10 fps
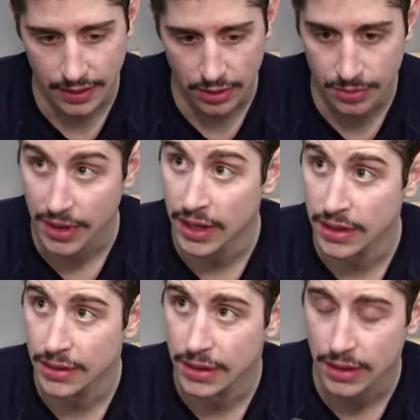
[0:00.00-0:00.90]
I hope
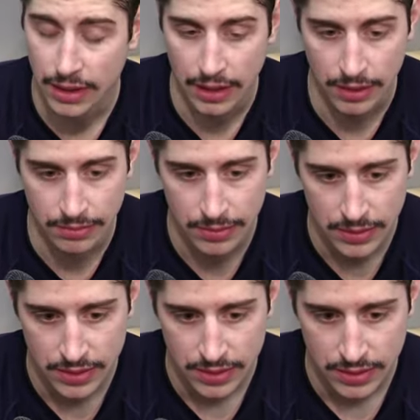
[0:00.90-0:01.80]
not.
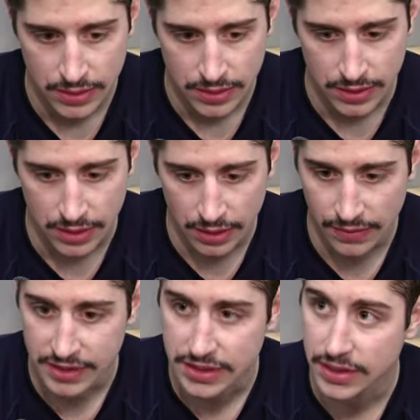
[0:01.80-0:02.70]
You
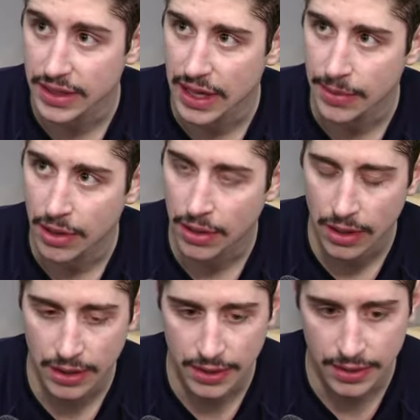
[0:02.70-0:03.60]
know, obviously they came out
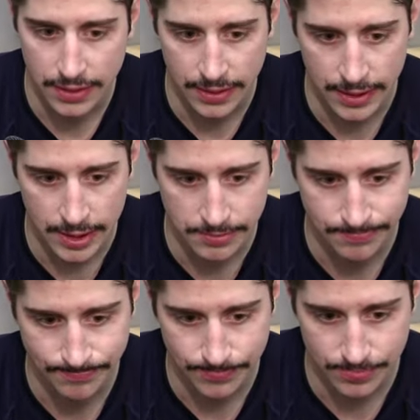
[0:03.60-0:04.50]
hard.
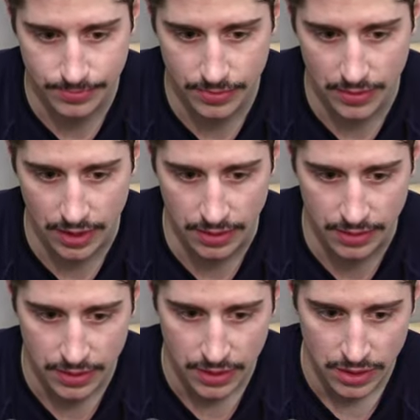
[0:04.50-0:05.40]

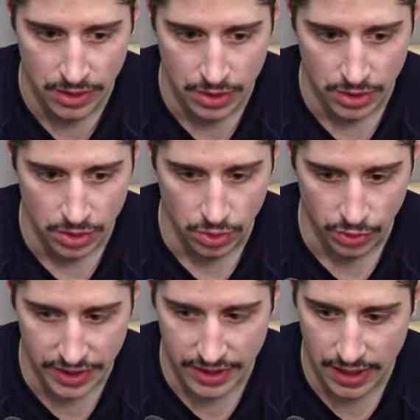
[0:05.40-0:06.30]
And
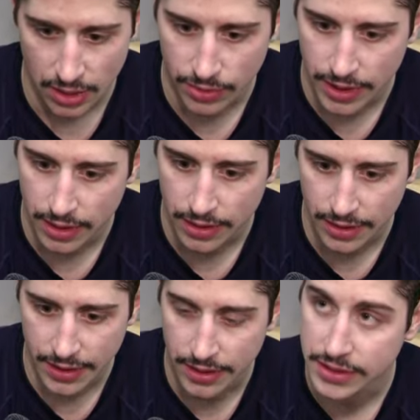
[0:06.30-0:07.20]
we are on
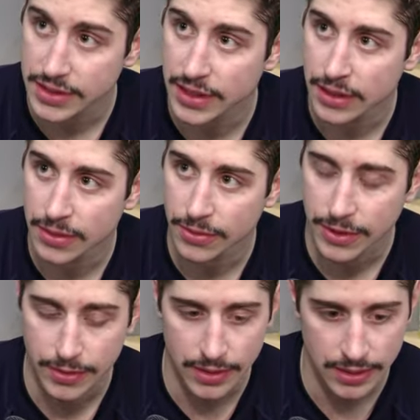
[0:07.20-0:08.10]
our heels there.
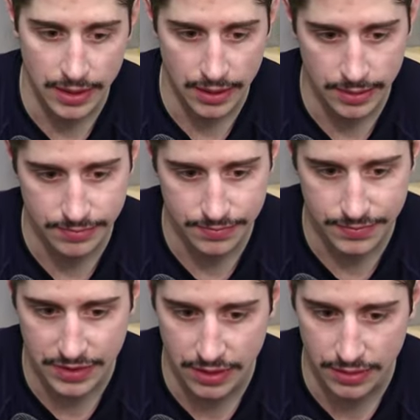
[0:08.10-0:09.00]
We were,
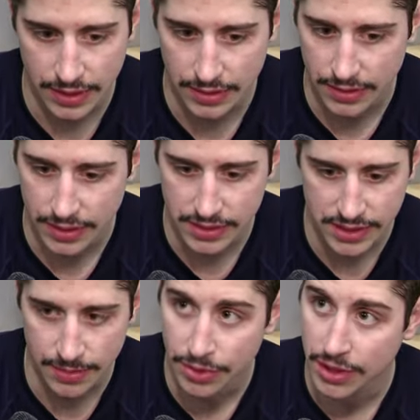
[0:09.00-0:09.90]
you know, they
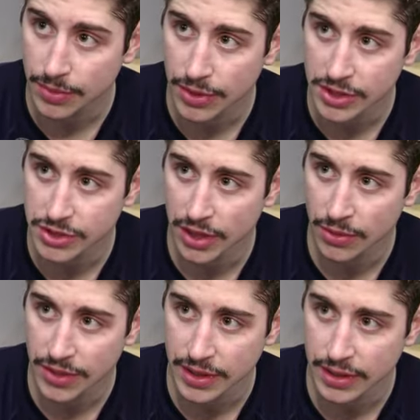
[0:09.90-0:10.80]
just kept putting the pressure
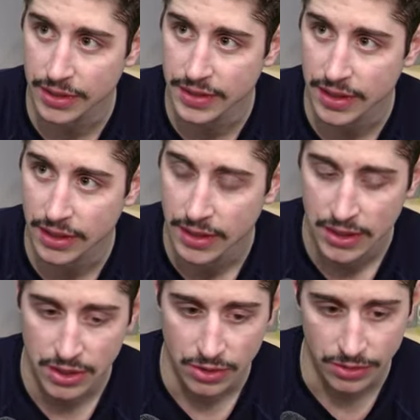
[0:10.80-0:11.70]
on. We were in
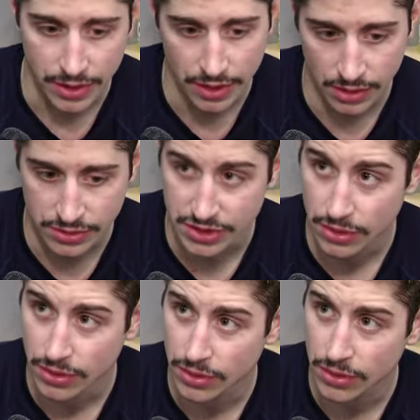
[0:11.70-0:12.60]
our own
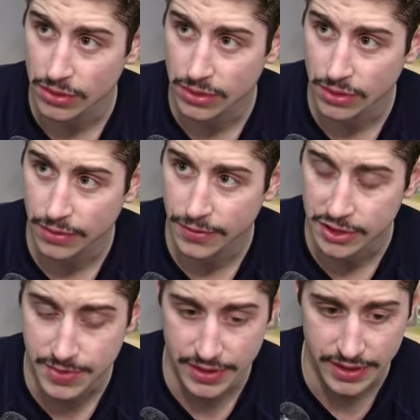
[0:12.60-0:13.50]
zone the whole
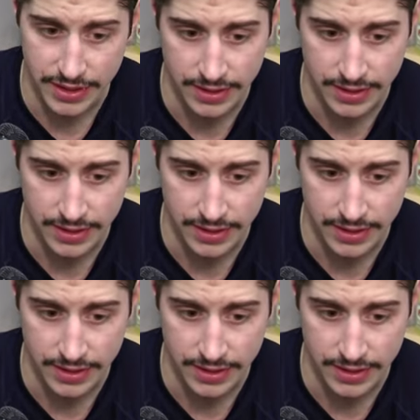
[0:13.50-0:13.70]
first period.